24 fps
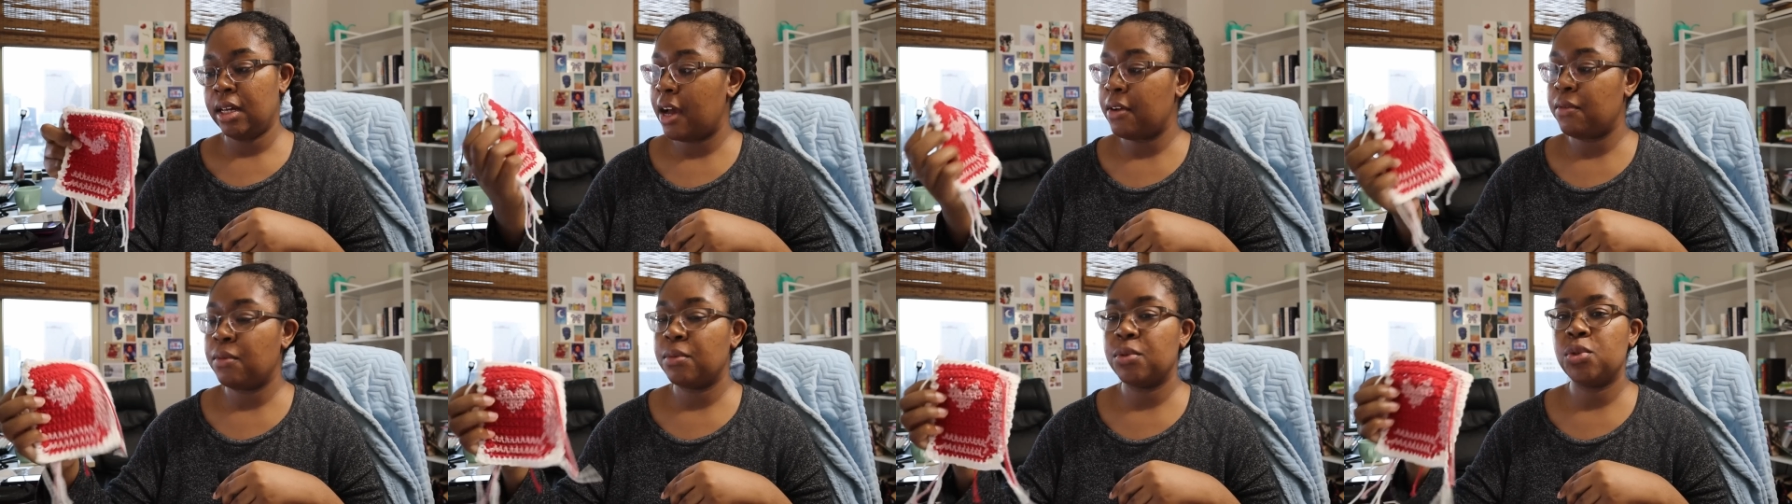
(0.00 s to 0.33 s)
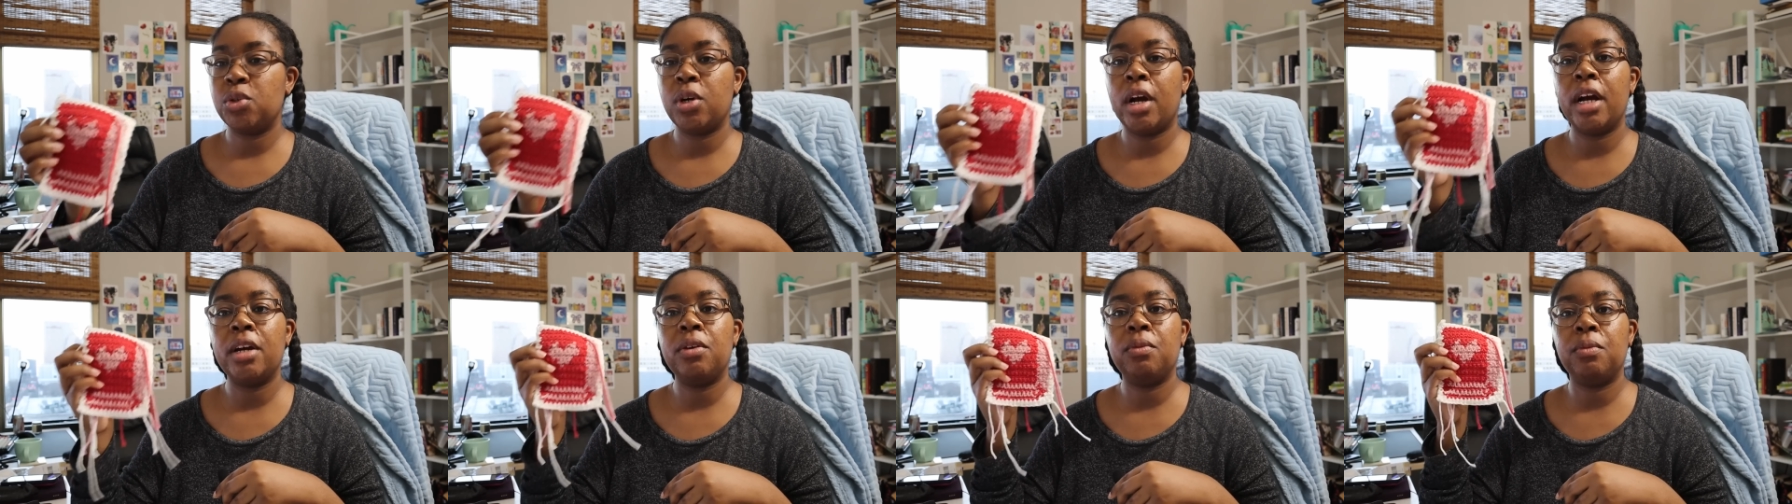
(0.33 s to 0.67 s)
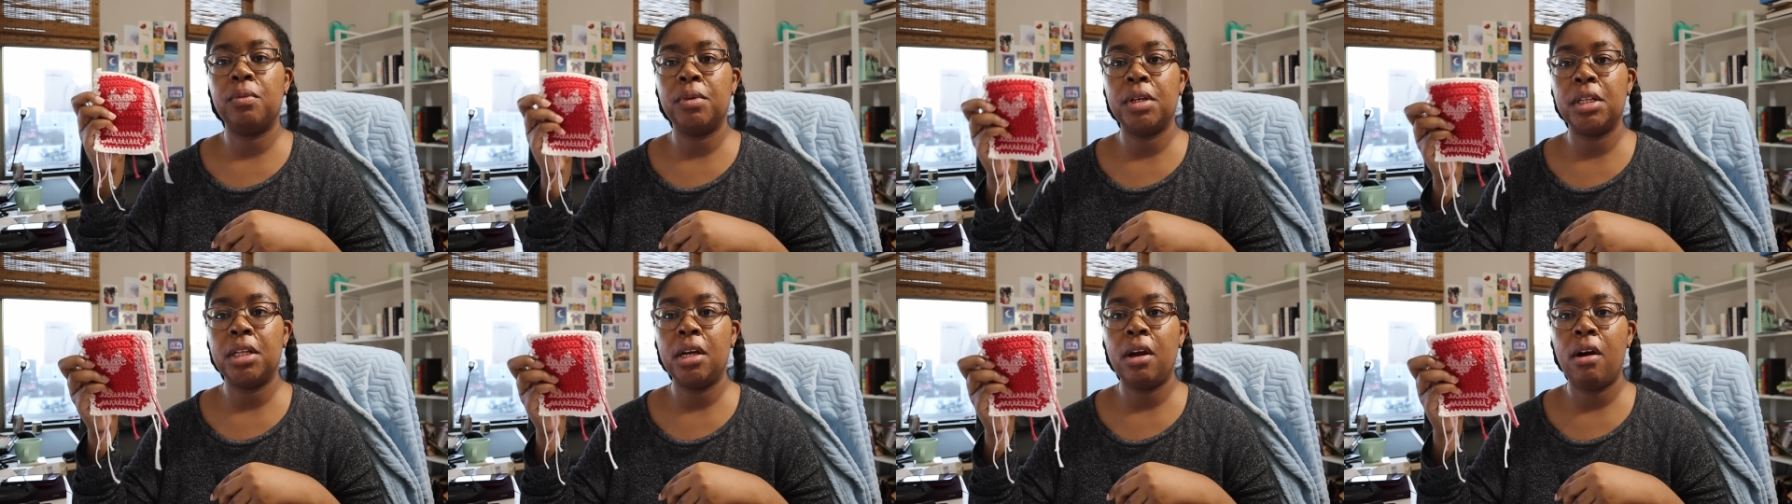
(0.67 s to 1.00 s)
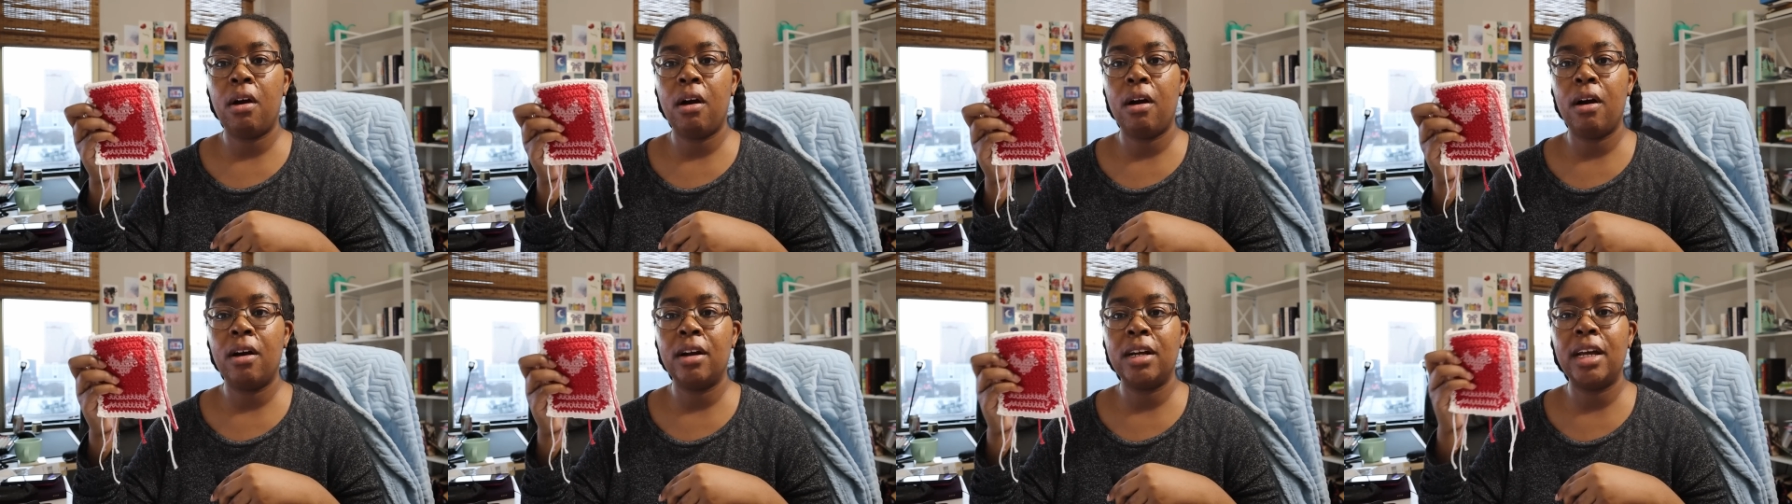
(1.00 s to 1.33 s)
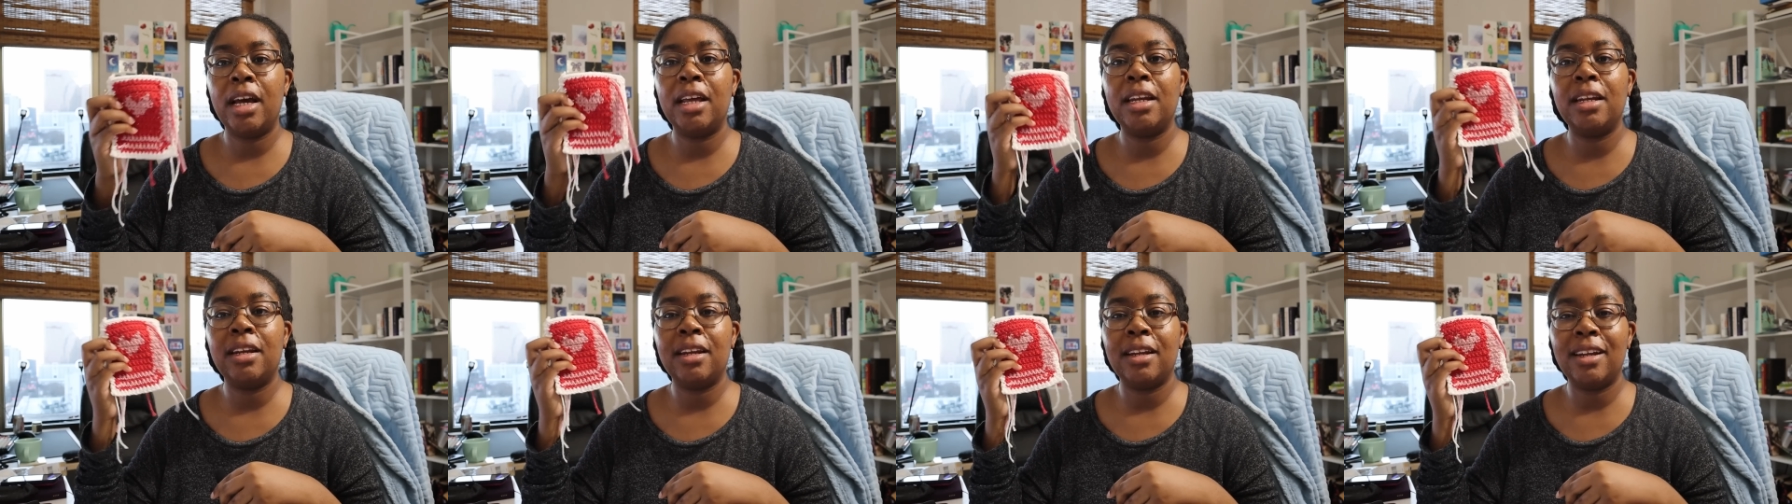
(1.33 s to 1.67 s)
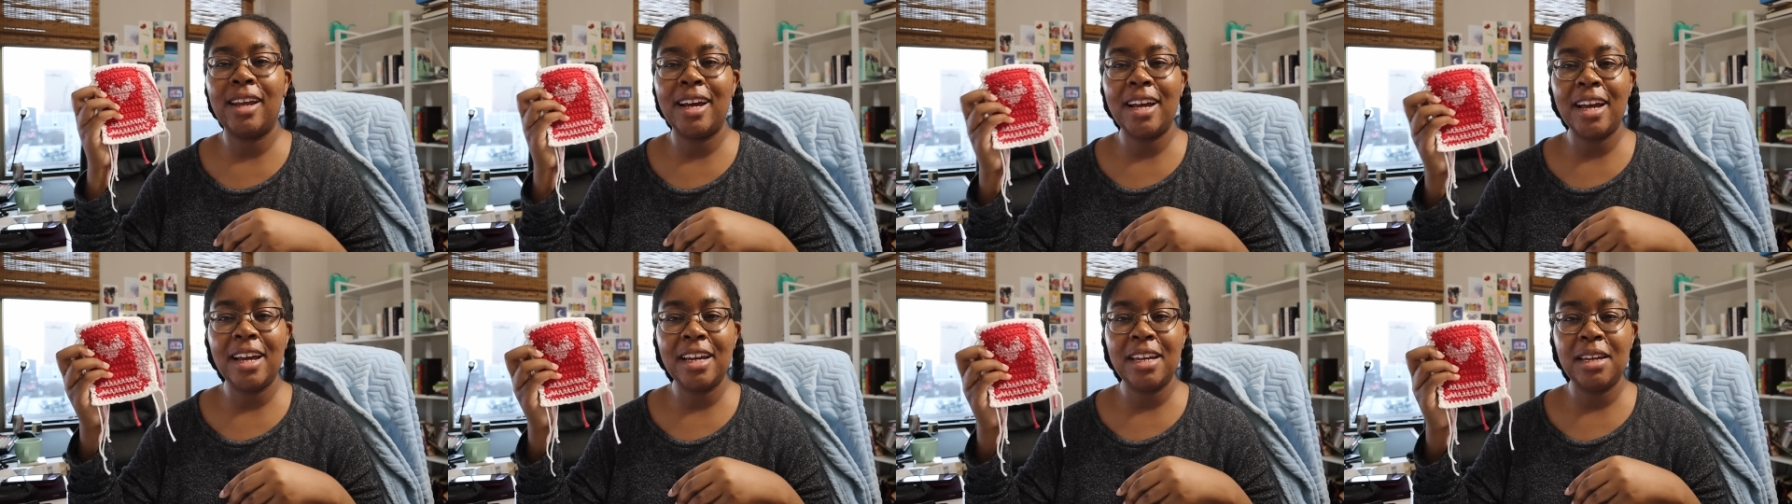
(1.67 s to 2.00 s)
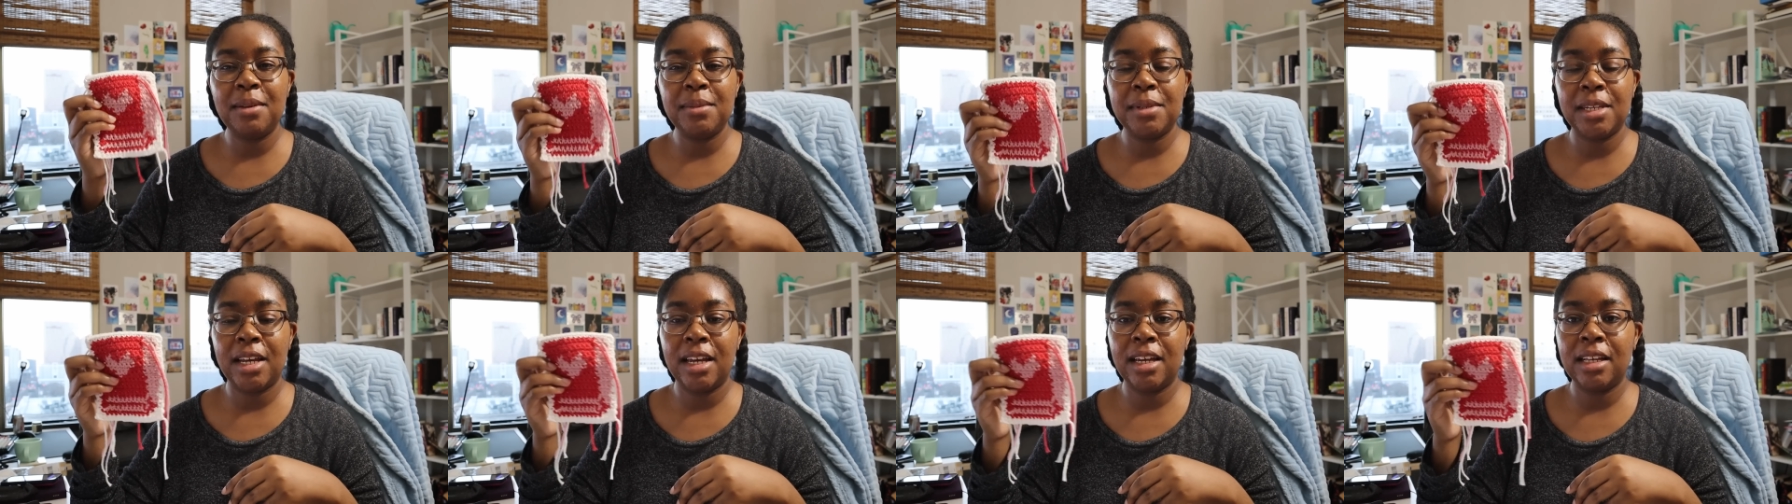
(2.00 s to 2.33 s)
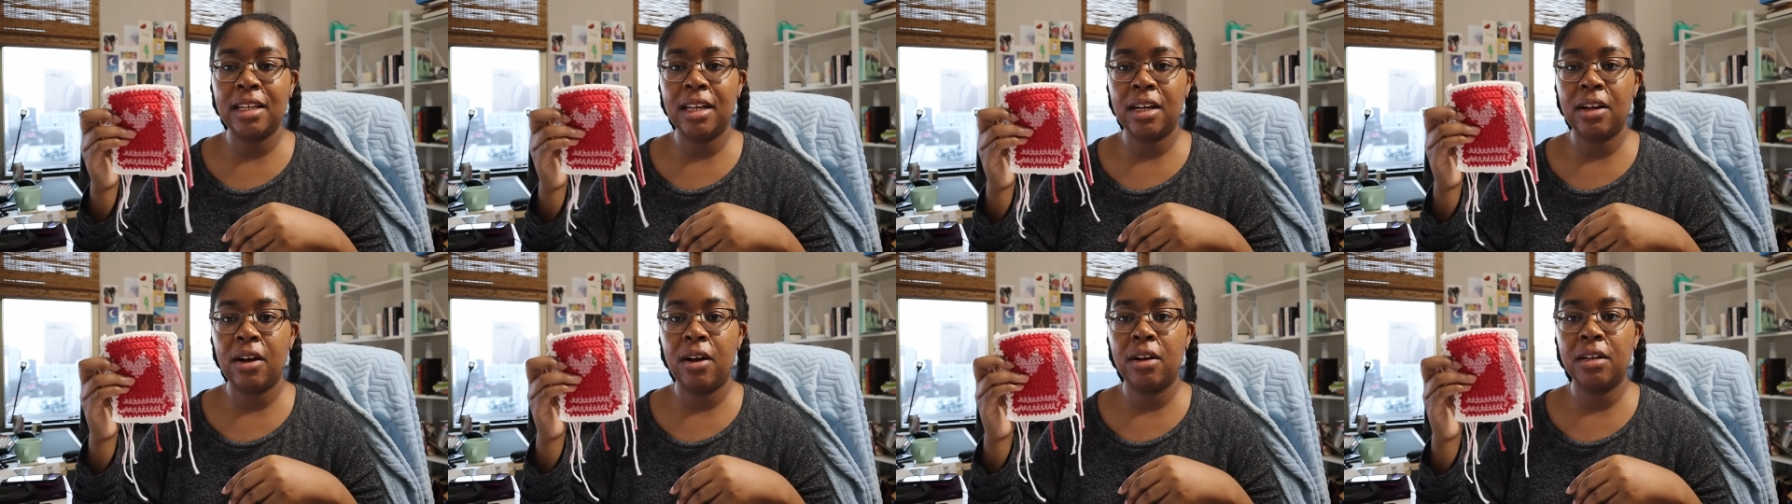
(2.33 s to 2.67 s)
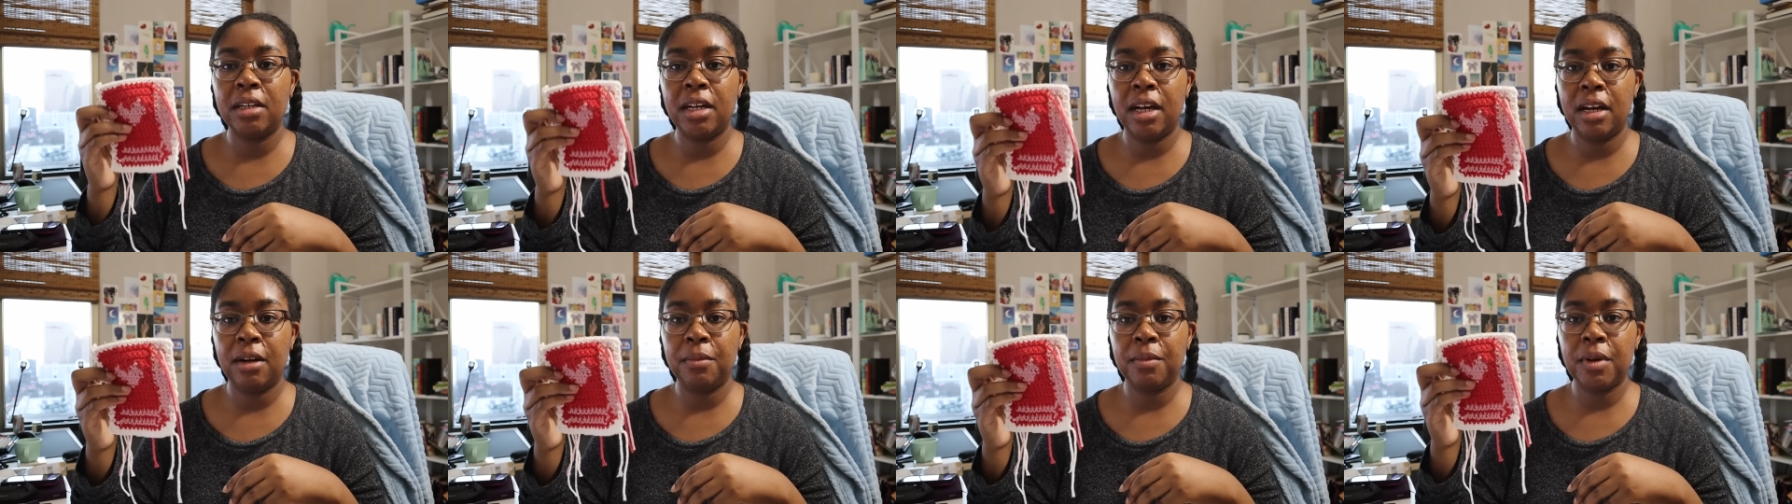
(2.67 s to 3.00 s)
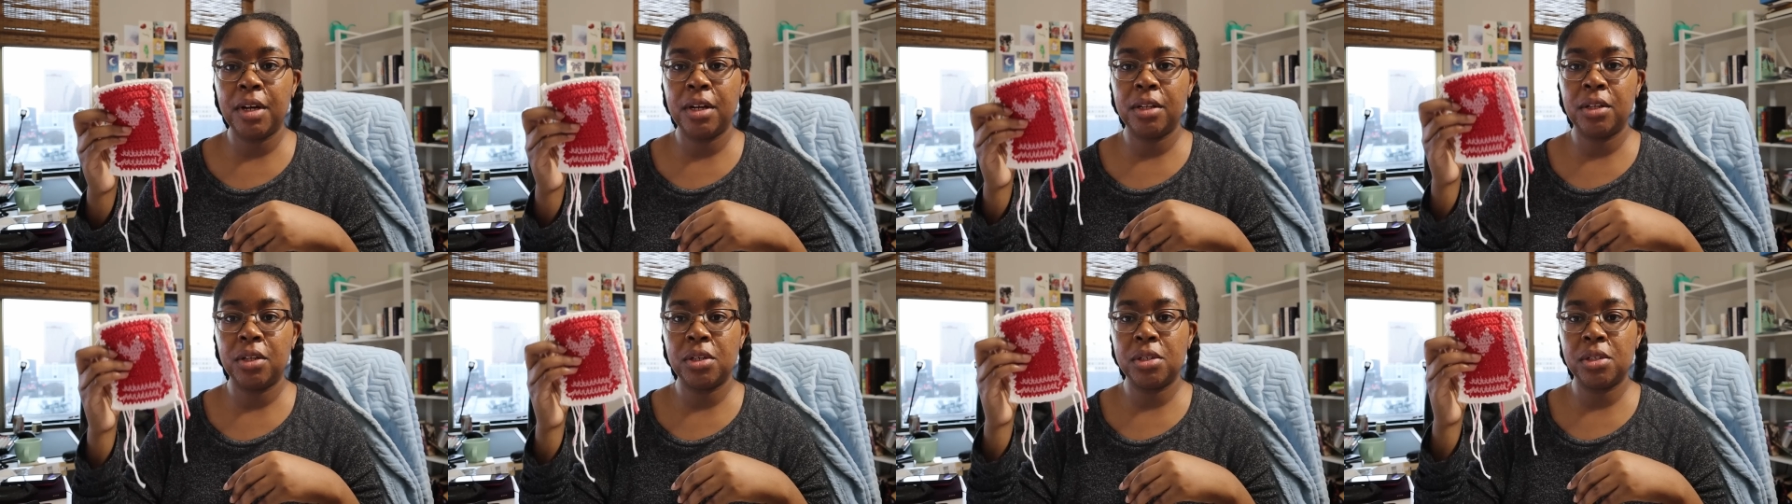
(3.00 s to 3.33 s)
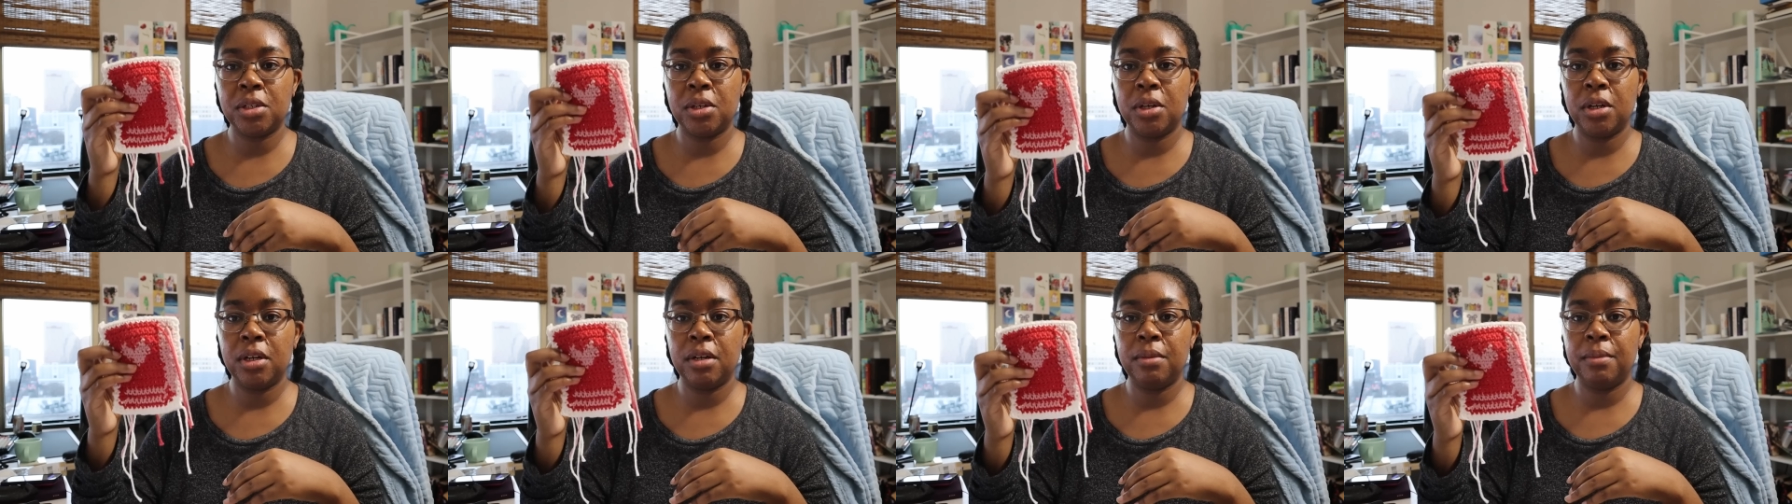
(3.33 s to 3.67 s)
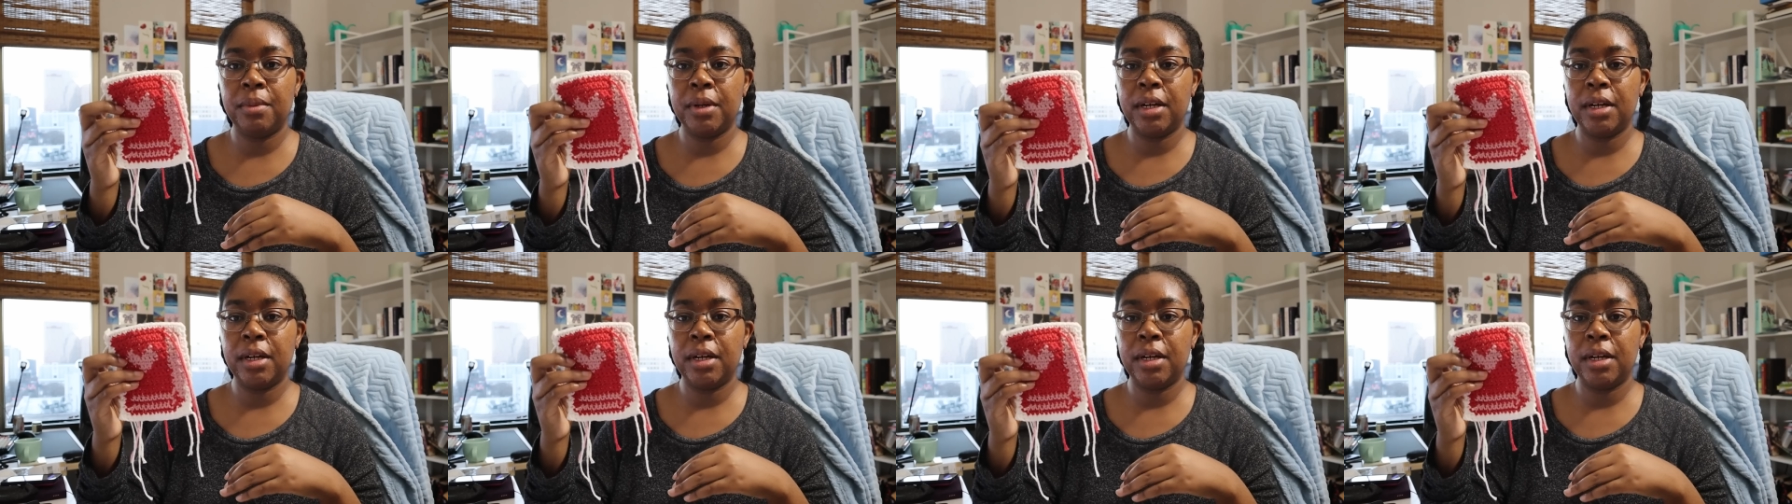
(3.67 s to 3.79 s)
I tried really hard, and like I keep saying, like on camera it looks good,